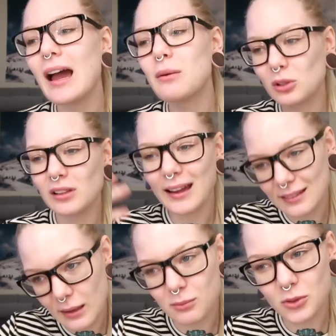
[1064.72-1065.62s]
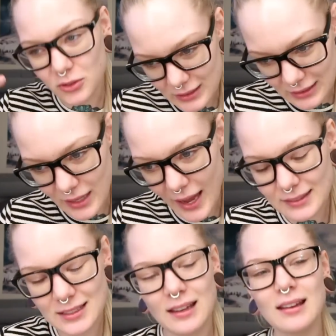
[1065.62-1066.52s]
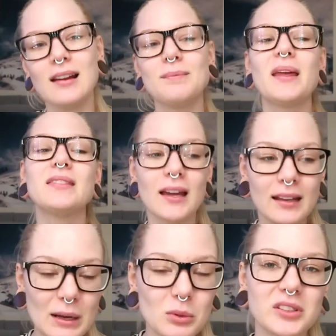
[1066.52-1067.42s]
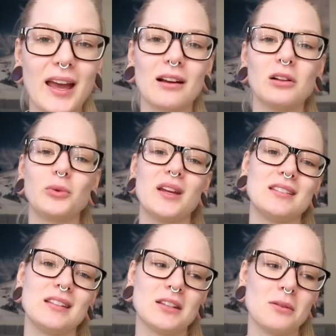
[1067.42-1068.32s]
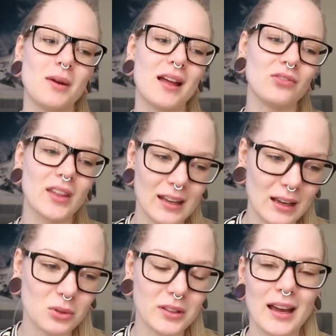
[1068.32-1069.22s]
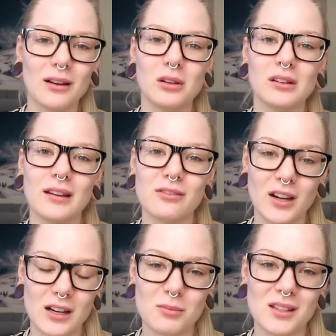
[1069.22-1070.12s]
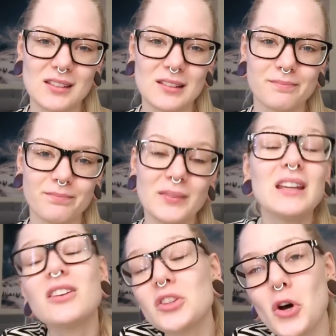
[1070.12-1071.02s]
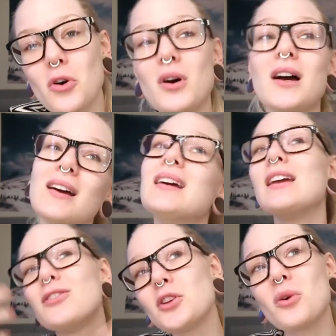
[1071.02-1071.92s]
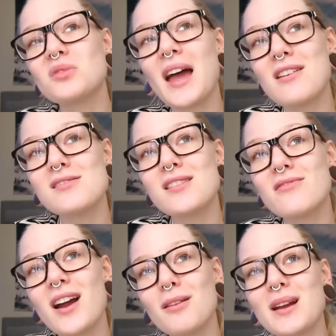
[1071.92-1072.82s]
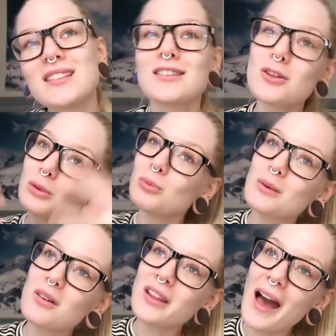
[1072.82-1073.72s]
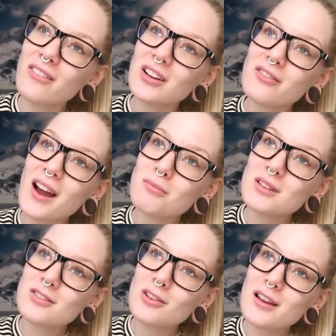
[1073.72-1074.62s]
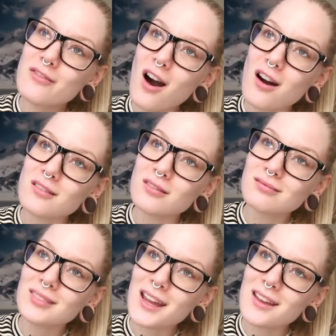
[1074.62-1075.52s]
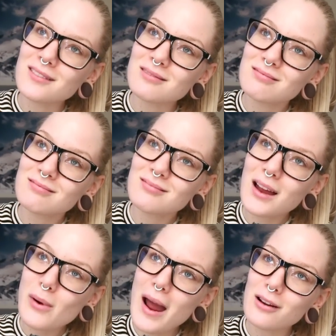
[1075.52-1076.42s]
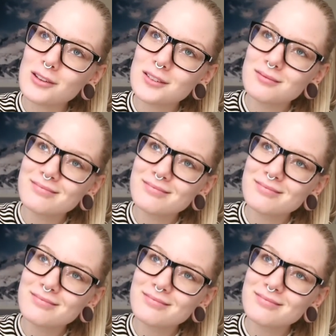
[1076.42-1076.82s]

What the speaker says: I would like them to see that. And then I would tackle racism, and then I would tackle the environment. Even though, if you don't tackle the environment, soon we won't have an environment to live on, in, around.